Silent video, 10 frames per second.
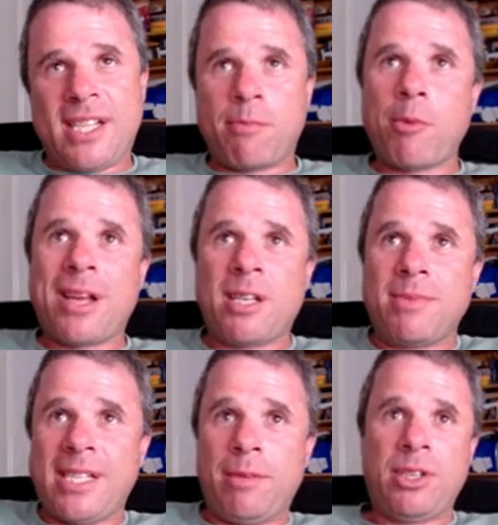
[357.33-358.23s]
momentum
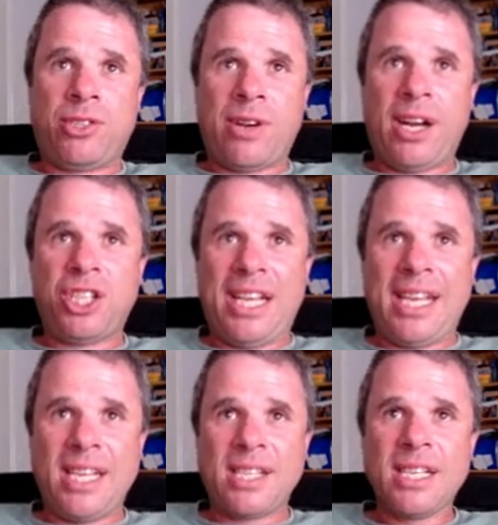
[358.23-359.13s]
sentiment
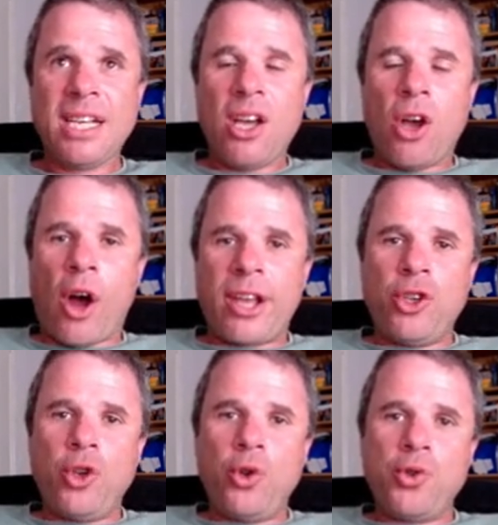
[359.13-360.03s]
strategy is I
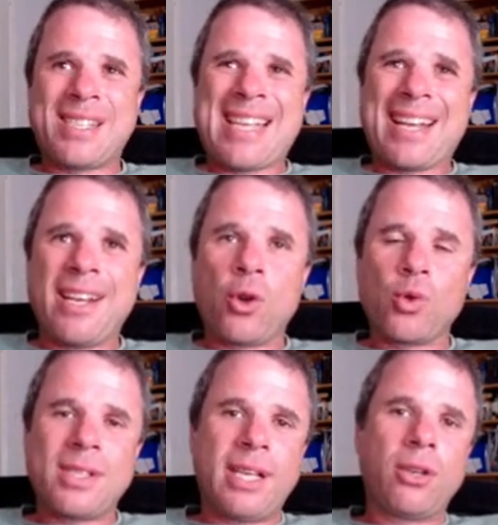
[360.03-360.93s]
use technical
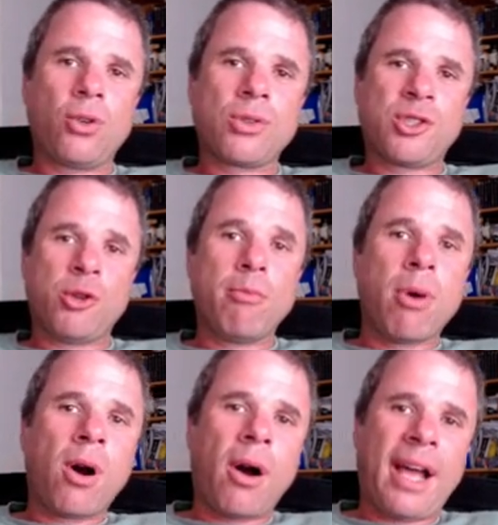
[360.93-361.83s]
signals to
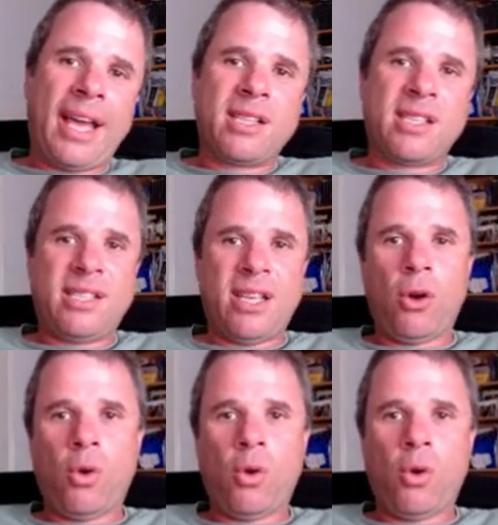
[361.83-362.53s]
buy and sell.